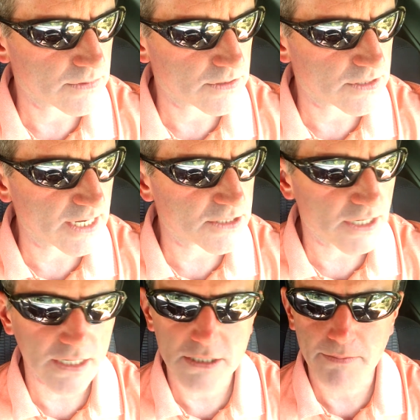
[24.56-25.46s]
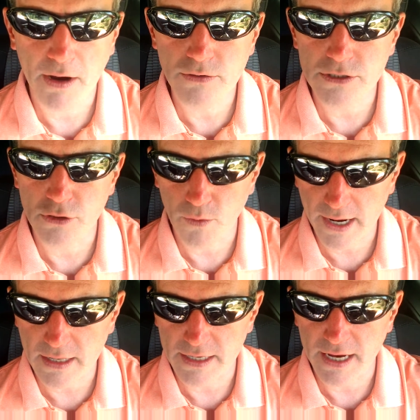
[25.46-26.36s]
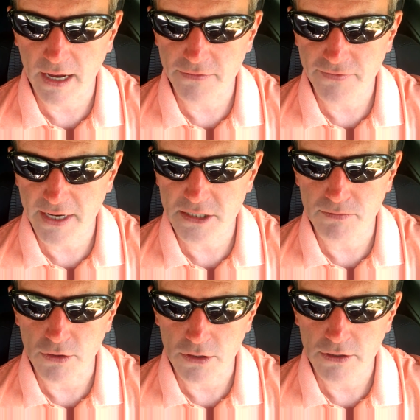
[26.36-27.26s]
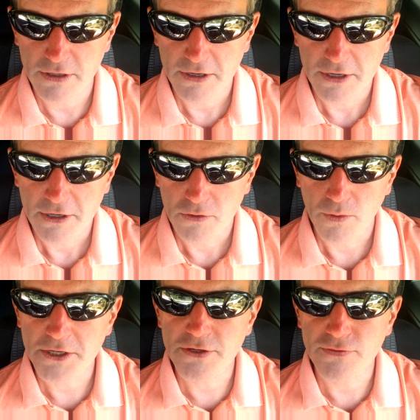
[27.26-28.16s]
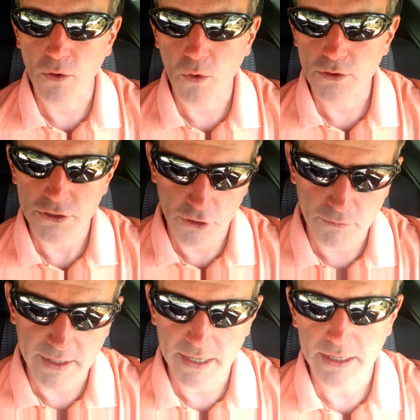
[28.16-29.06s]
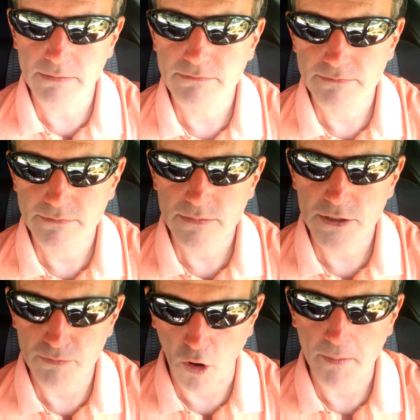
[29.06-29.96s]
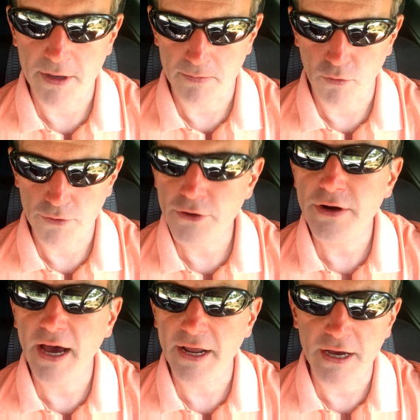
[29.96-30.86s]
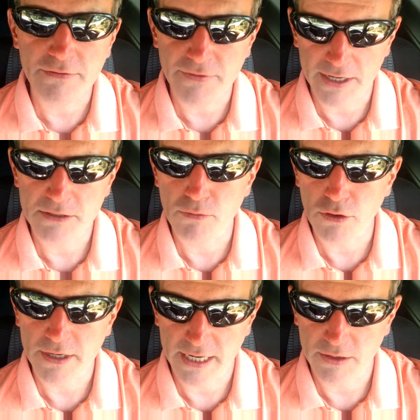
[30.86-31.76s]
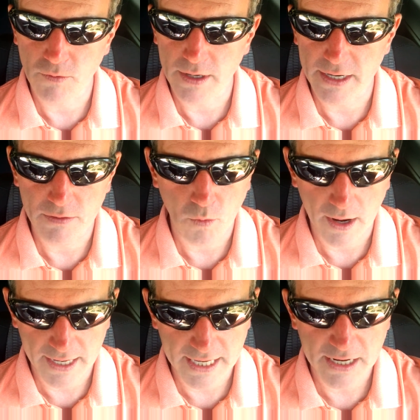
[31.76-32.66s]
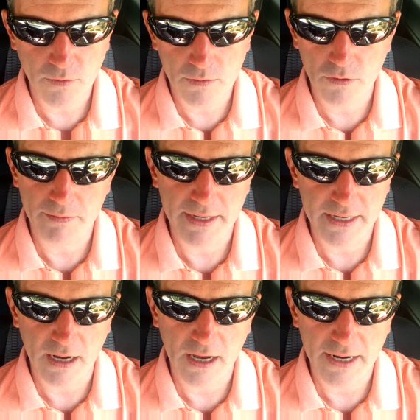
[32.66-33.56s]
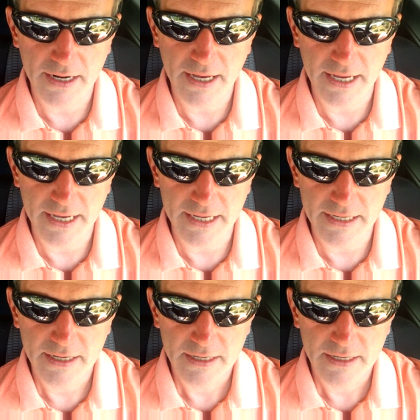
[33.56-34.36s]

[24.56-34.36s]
ceasing to post directly on Facebook, which of course, you being smart people, you're not on Facebook anyway. Why anyone would be on a